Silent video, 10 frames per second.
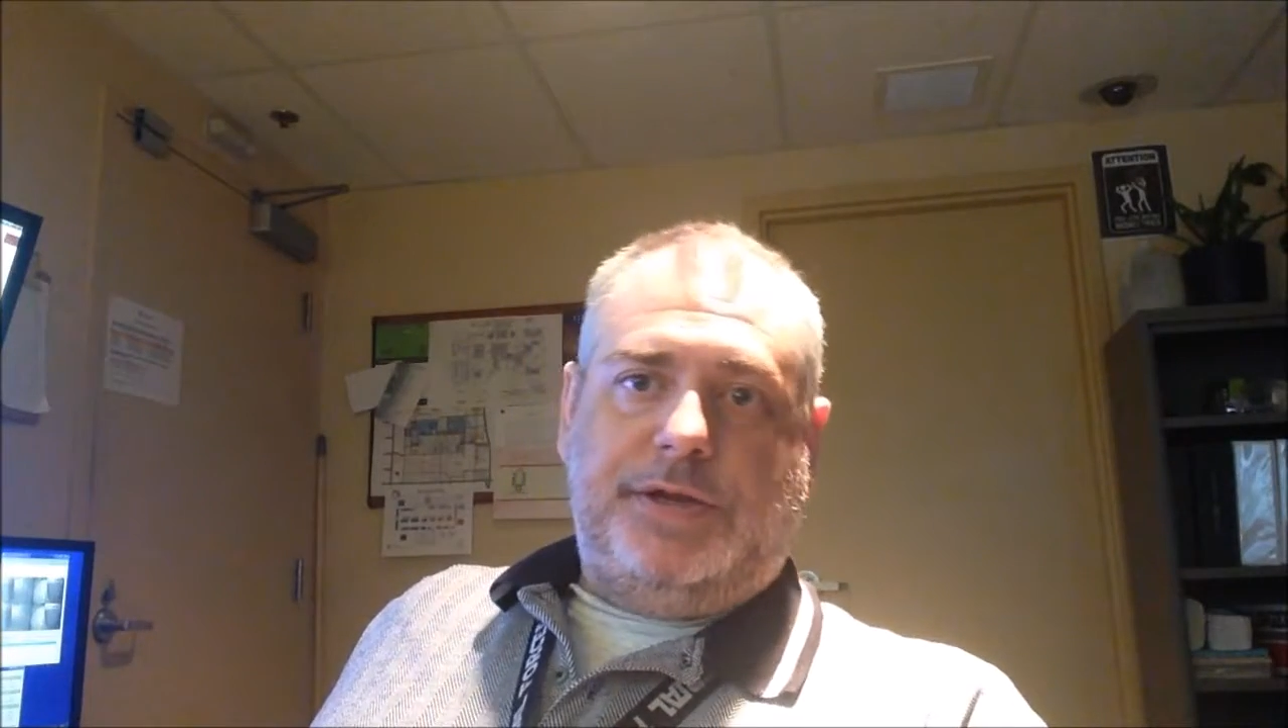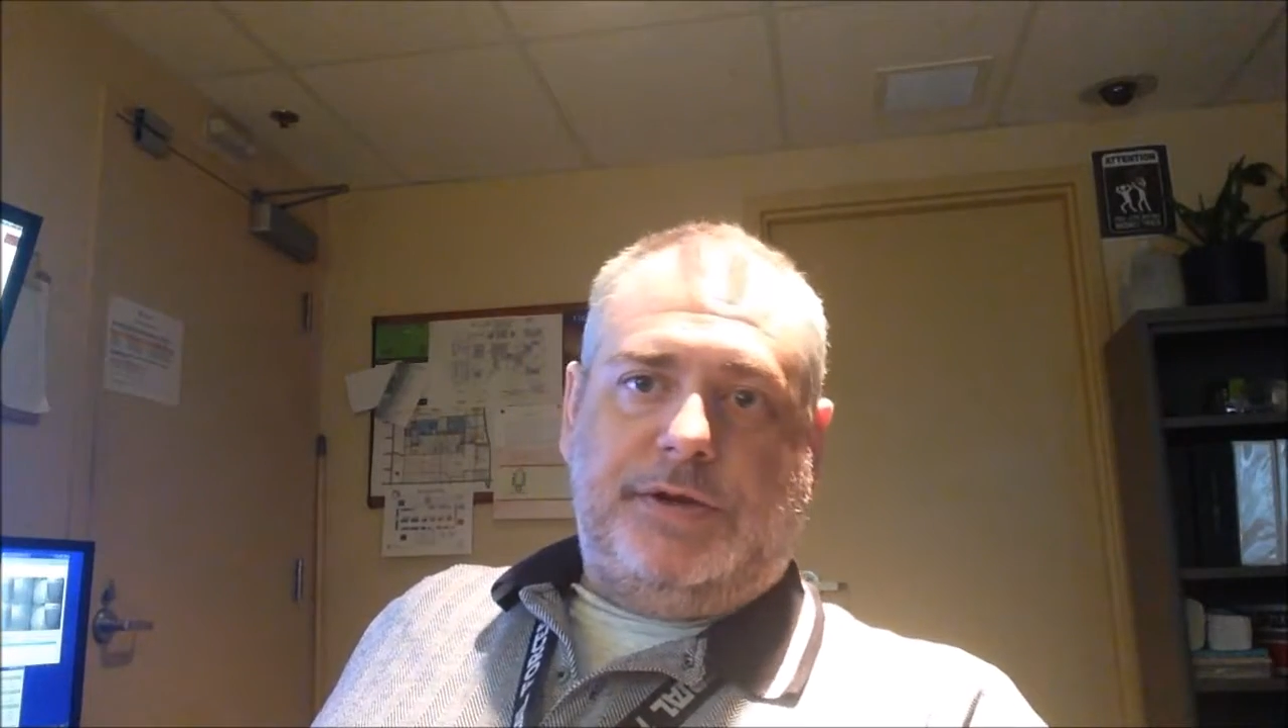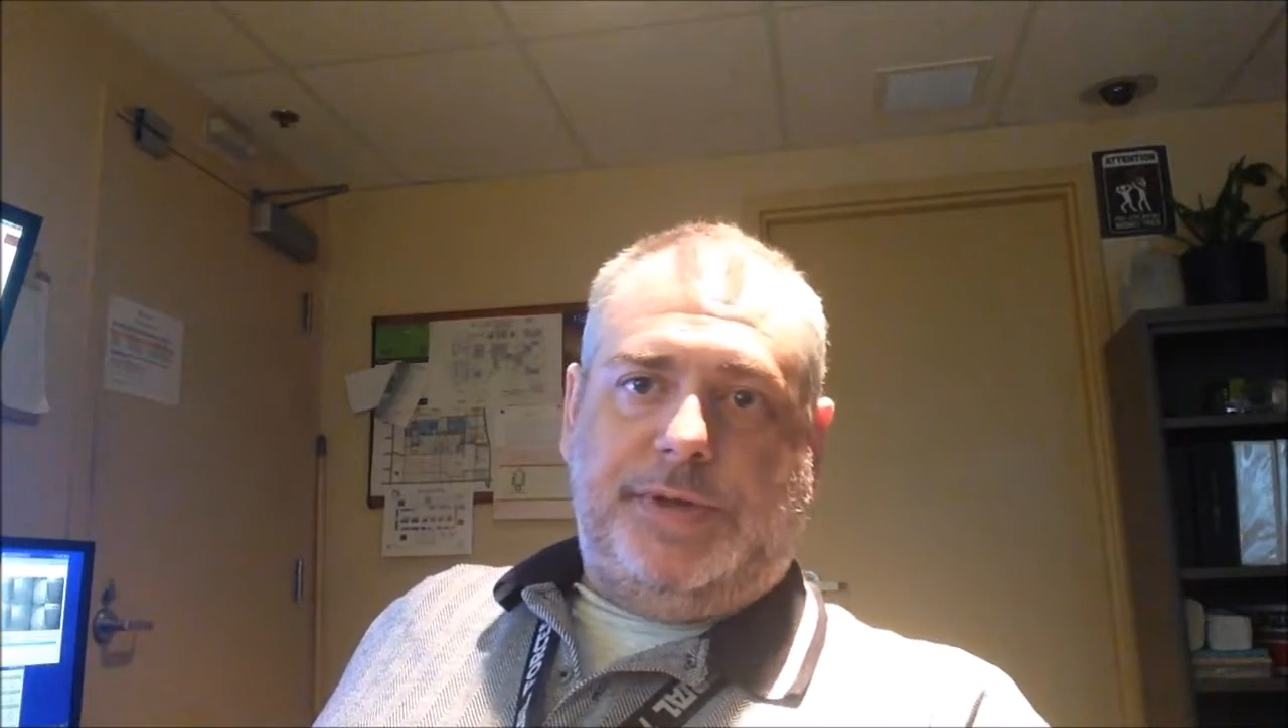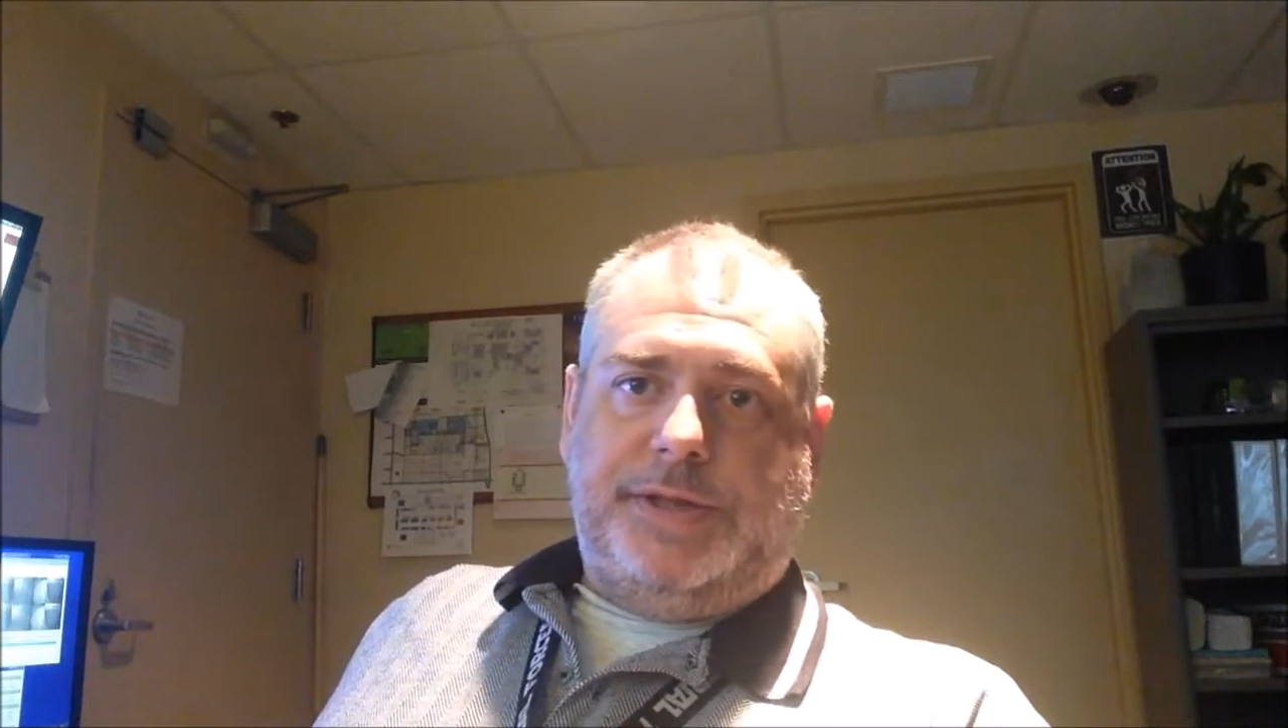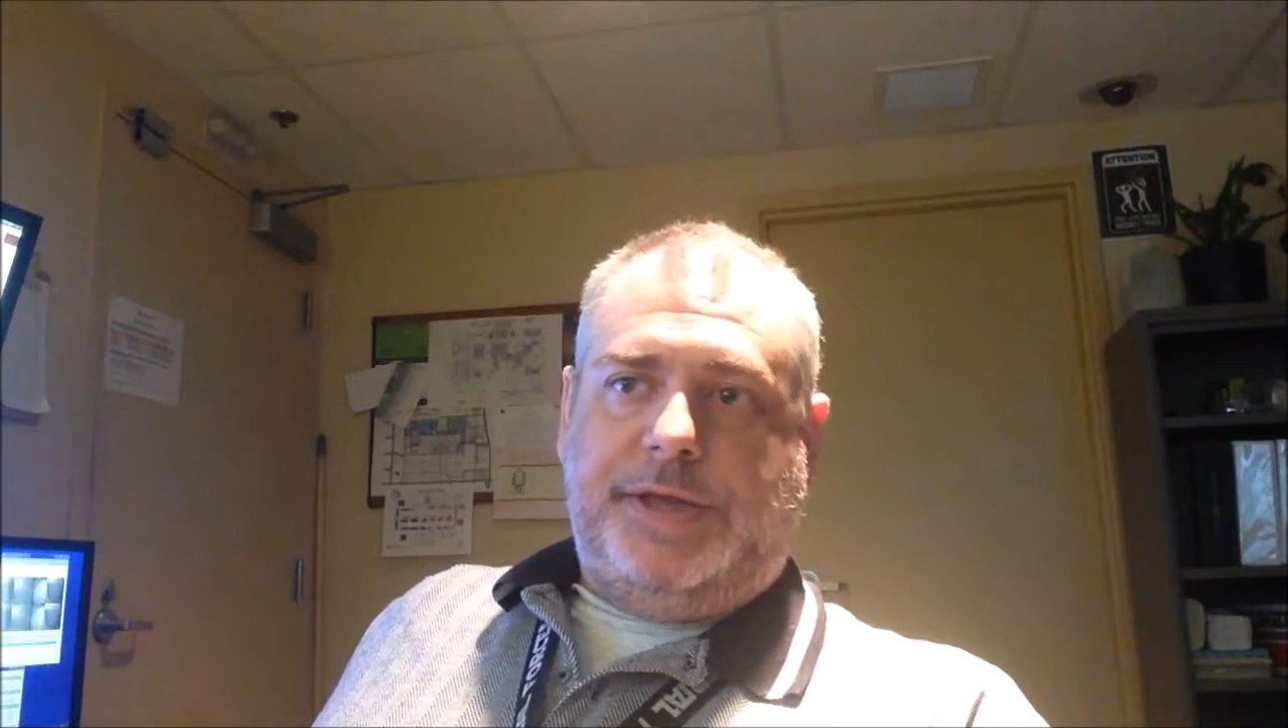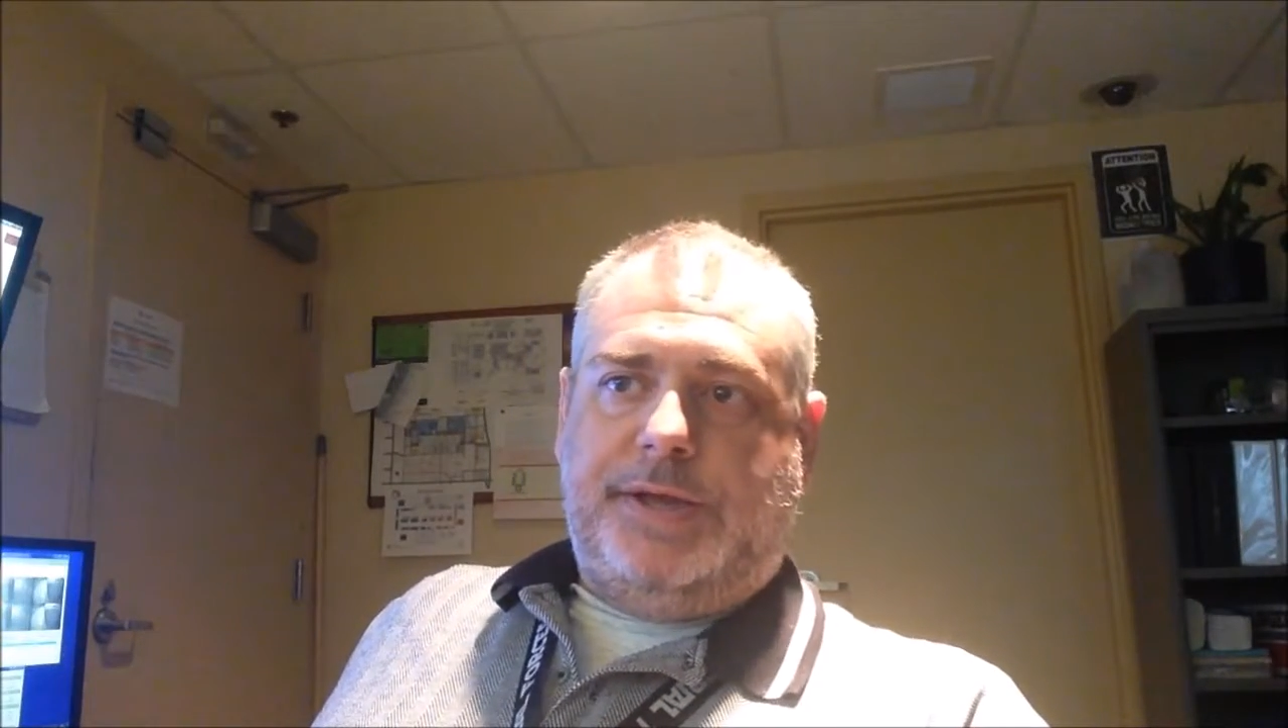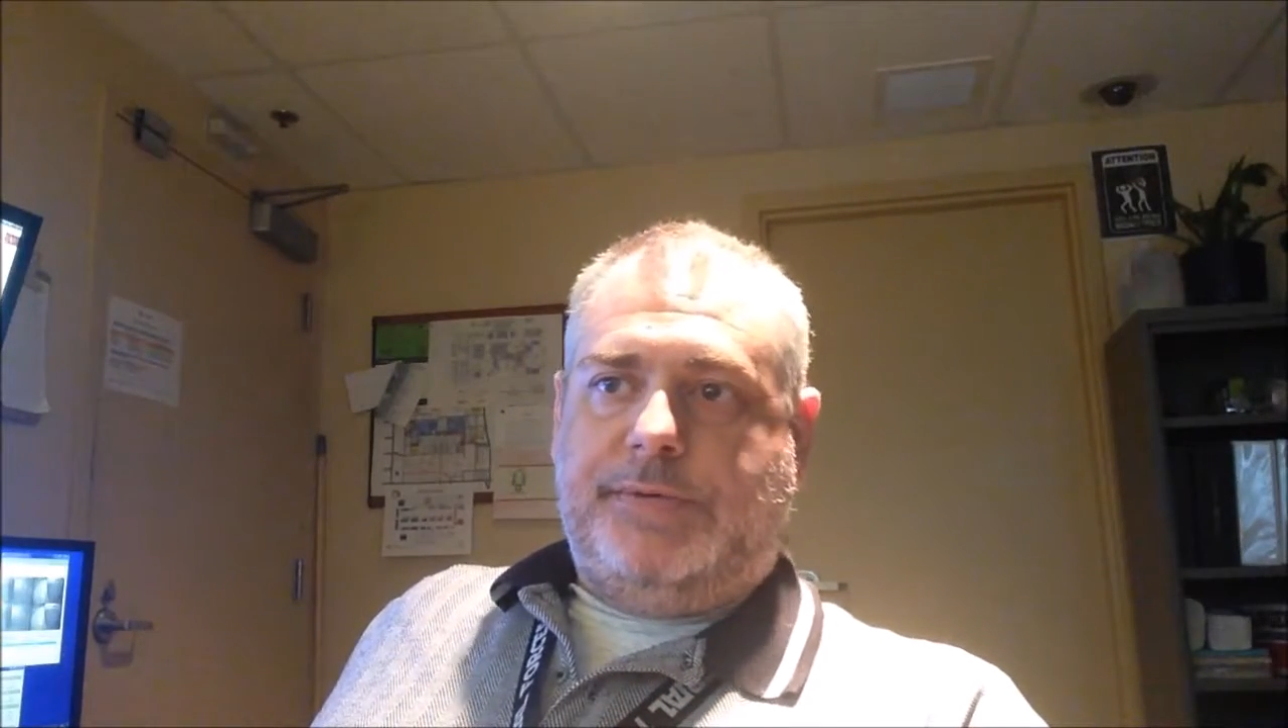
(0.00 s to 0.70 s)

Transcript: done on the land,